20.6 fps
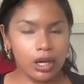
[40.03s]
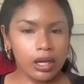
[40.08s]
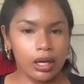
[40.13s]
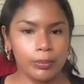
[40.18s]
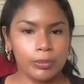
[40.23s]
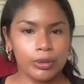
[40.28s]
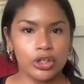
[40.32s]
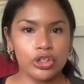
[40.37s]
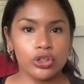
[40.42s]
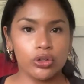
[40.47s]

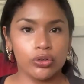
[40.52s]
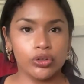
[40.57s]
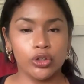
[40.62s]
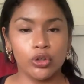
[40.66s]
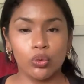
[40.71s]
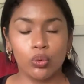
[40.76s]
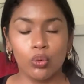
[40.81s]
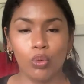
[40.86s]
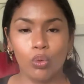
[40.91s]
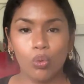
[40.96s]
I'm going to show
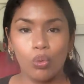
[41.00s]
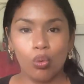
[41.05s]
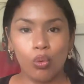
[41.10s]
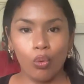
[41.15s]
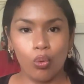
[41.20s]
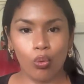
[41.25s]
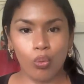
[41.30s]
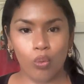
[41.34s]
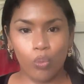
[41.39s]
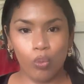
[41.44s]
you
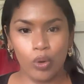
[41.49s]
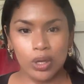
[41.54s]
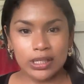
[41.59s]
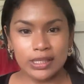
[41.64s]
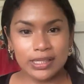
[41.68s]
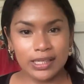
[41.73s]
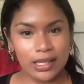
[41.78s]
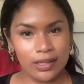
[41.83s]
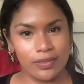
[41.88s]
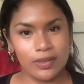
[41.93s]

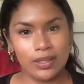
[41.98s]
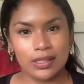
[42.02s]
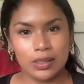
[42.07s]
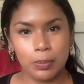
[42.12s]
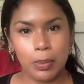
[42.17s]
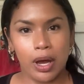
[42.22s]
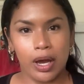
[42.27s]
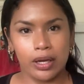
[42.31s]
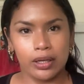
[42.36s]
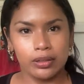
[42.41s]
what's in this
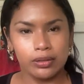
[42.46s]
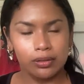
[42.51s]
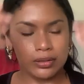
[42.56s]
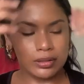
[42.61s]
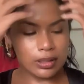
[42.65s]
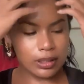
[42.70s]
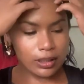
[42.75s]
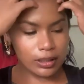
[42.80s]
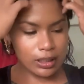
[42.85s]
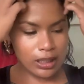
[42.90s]
pot.
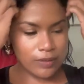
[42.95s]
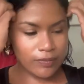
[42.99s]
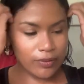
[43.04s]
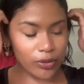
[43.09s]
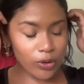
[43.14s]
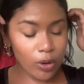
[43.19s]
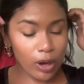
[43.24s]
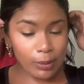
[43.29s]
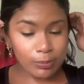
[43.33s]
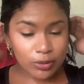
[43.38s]
Even
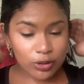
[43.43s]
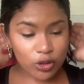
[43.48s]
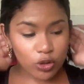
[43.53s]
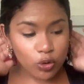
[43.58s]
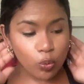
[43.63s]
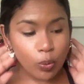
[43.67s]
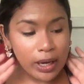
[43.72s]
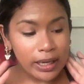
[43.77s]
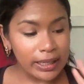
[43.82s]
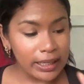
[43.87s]
though I'm
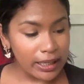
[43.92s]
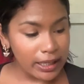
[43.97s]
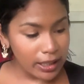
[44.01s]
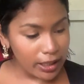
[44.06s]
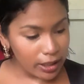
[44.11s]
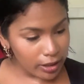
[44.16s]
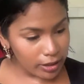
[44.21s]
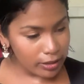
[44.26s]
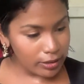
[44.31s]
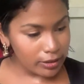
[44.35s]
sweating,